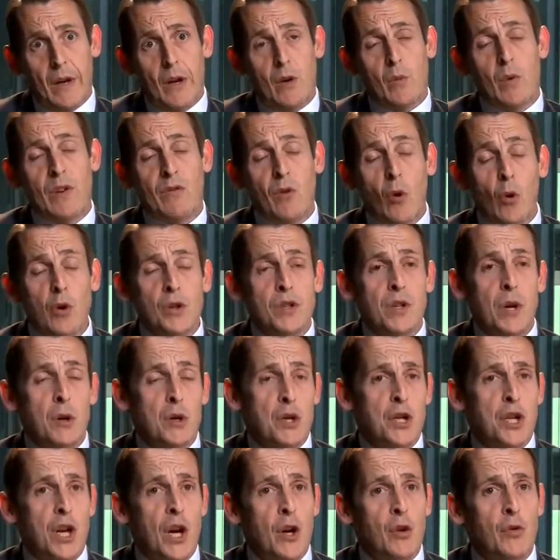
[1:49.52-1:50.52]
we've also
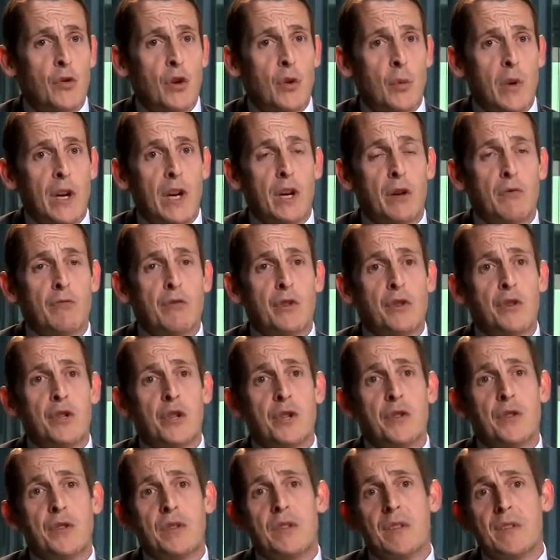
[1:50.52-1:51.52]
shown that we can
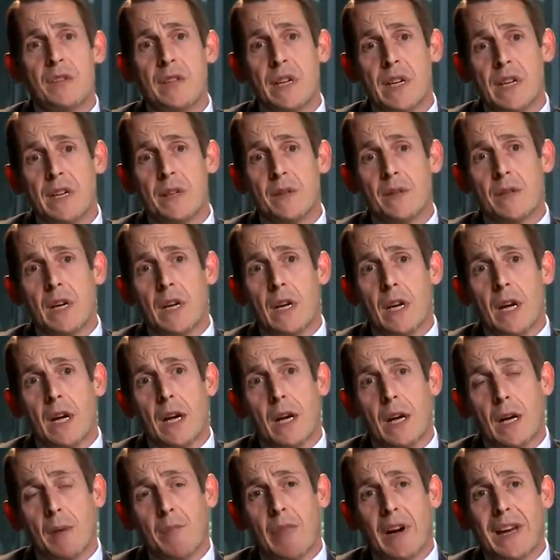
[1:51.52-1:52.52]
reduce disease
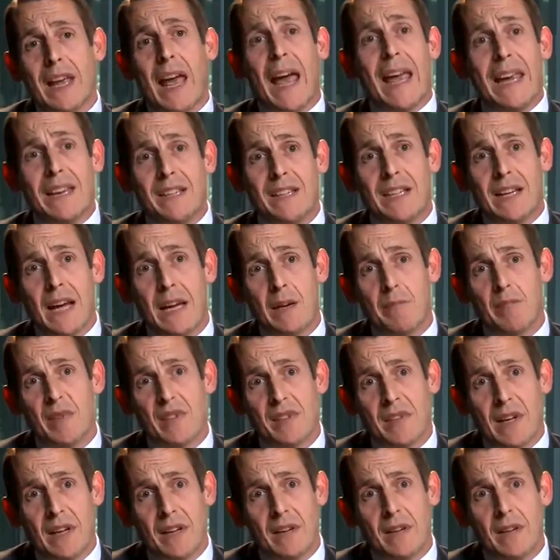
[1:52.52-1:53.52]
uh, by eighty-eight
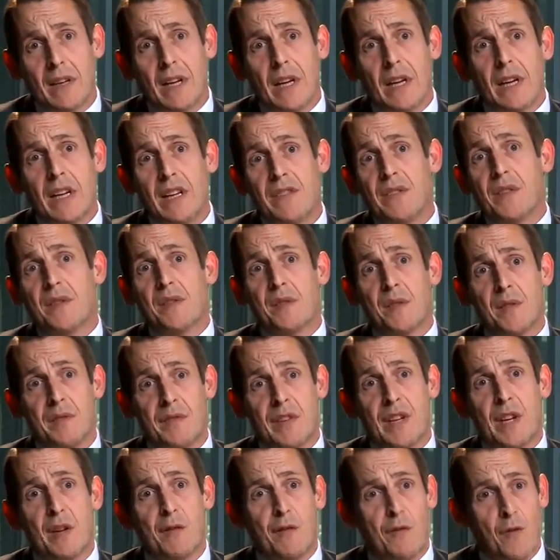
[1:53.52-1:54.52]
percent in the
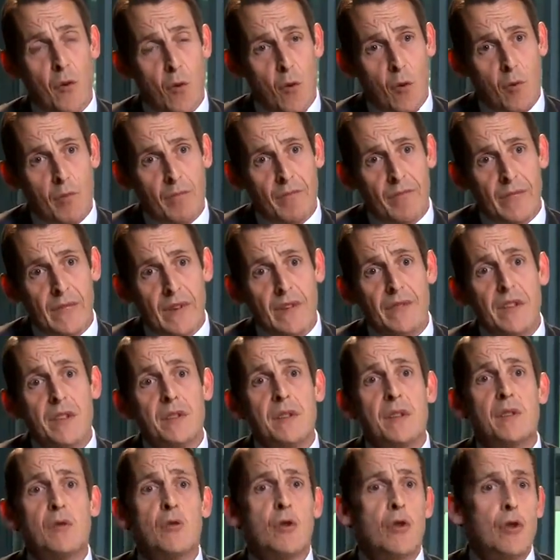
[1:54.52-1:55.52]
severe form. And
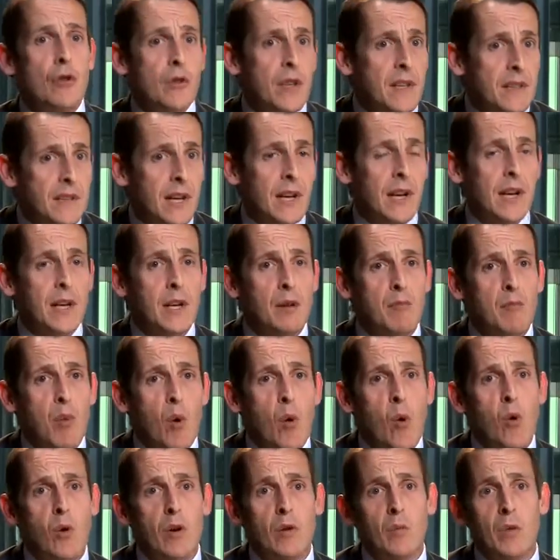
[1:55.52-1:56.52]
this is critically
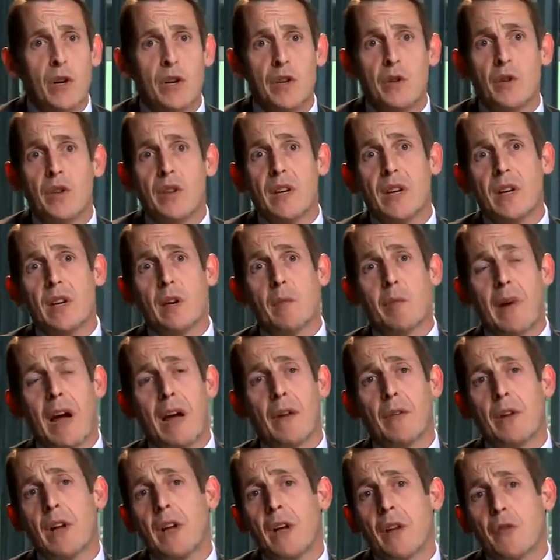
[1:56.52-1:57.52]
important when you think
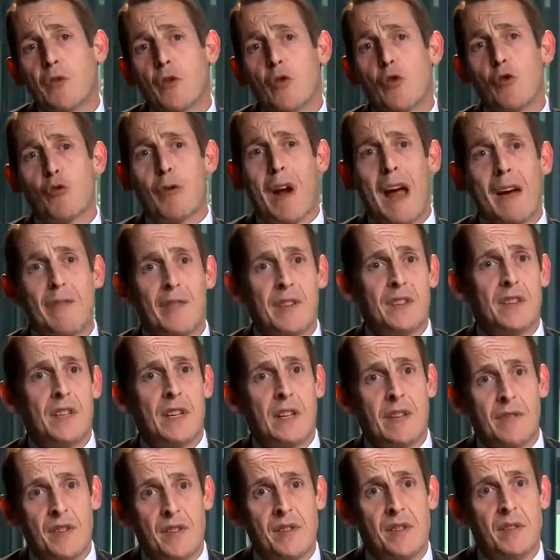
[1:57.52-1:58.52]
about the gravity
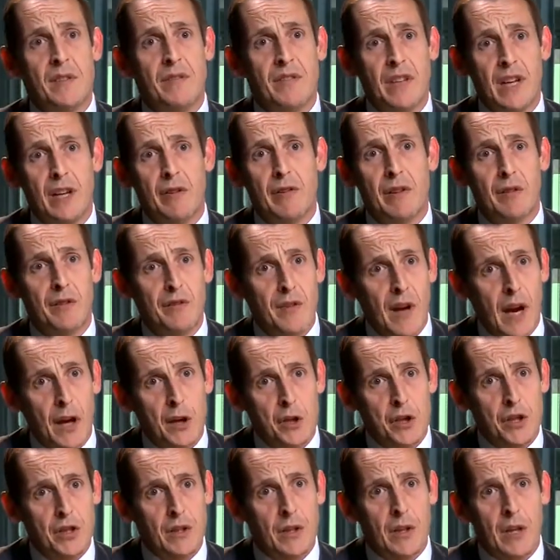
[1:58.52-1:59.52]
of a severe
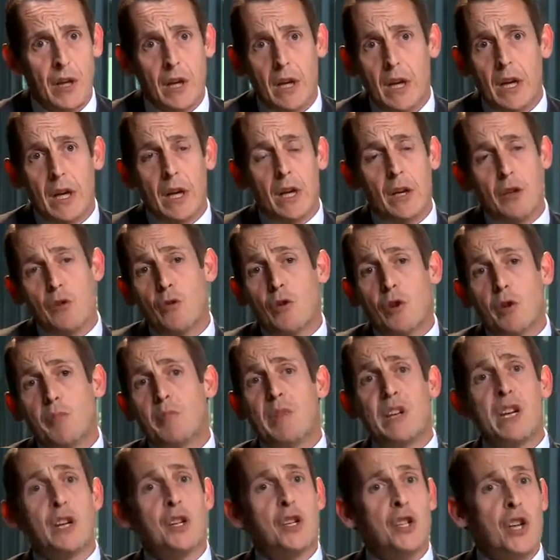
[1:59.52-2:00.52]
infection. You can
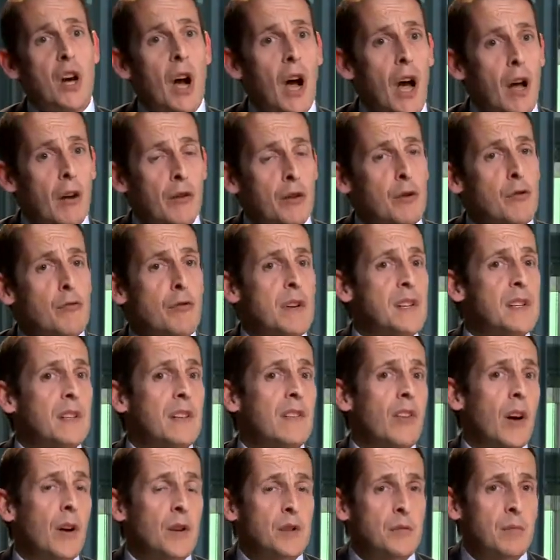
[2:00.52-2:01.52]
be a child at risk
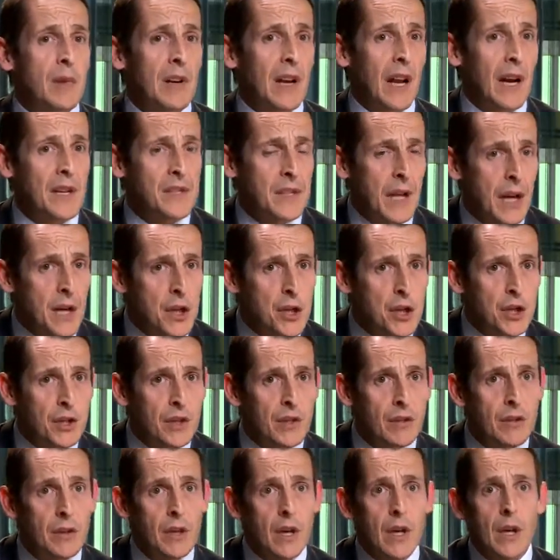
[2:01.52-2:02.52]
of
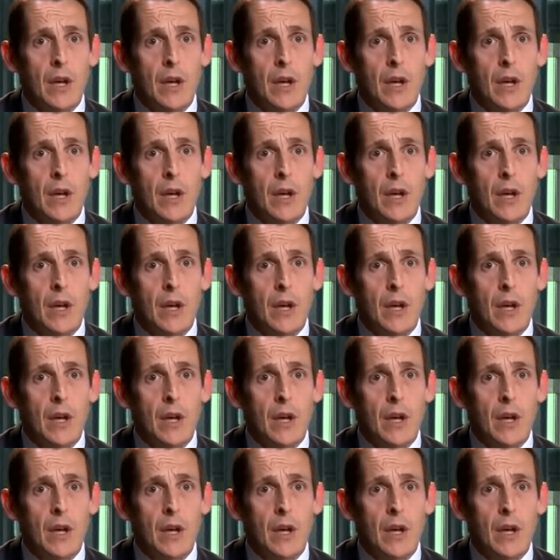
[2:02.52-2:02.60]
hospitalization,